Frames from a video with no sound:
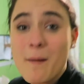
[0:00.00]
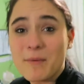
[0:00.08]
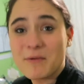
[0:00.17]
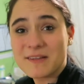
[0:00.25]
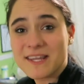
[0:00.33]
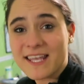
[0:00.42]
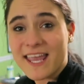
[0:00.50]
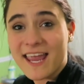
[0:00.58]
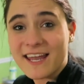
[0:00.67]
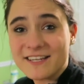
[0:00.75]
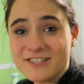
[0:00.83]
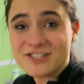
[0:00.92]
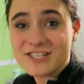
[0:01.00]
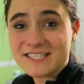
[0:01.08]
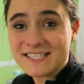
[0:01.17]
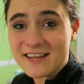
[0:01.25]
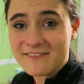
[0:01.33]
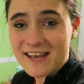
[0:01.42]
But with the Canon
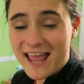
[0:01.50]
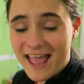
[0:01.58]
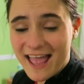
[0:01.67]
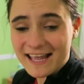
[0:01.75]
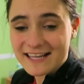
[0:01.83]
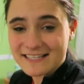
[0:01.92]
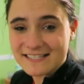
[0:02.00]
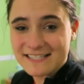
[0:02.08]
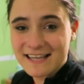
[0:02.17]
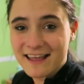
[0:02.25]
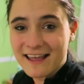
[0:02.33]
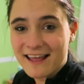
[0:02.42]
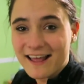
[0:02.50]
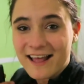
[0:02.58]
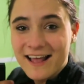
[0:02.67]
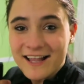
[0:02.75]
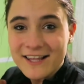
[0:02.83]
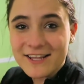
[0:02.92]
G7X,
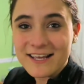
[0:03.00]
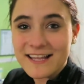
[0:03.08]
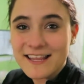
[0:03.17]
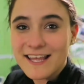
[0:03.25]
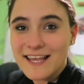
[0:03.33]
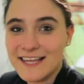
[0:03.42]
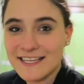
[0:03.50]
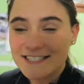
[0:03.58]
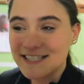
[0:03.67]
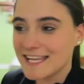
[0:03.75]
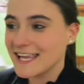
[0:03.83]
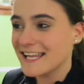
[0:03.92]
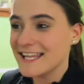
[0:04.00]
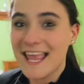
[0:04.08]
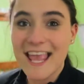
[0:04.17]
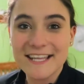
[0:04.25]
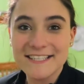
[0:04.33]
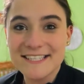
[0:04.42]
look at this.
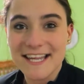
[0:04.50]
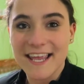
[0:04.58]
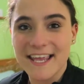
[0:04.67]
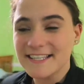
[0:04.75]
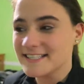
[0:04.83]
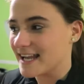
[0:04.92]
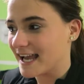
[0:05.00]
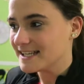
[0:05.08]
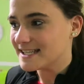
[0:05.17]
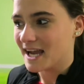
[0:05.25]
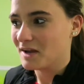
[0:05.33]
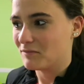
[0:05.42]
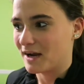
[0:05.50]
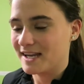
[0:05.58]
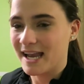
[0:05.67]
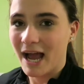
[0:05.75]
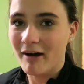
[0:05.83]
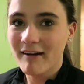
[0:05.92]
It's nighttime right
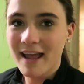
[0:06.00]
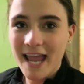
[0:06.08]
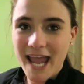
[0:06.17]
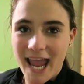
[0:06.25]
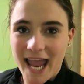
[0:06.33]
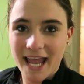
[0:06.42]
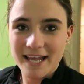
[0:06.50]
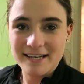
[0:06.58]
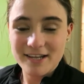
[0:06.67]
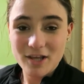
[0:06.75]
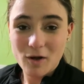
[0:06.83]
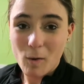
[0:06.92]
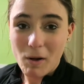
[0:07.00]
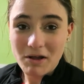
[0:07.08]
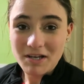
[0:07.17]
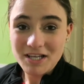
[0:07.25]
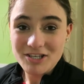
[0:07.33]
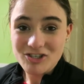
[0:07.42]
now and the
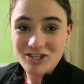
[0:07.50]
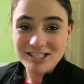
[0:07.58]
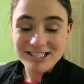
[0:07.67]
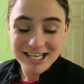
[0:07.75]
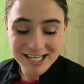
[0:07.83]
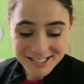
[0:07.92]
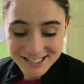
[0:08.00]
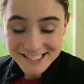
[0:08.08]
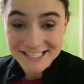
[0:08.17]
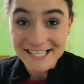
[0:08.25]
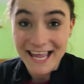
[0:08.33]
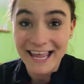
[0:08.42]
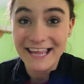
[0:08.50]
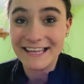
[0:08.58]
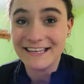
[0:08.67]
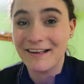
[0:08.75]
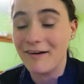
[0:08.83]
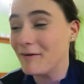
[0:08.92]
quality is just
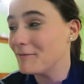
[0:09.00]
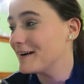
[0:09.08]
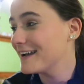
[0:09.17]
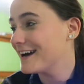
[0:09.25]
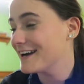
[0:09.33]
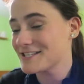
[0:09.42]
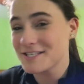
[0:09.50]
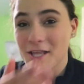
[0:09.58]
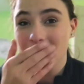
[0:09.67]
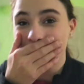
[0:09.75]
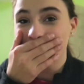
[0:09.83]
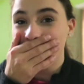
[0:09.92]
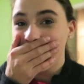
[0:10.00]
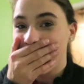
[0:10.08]
insane. Oh my gosh, look.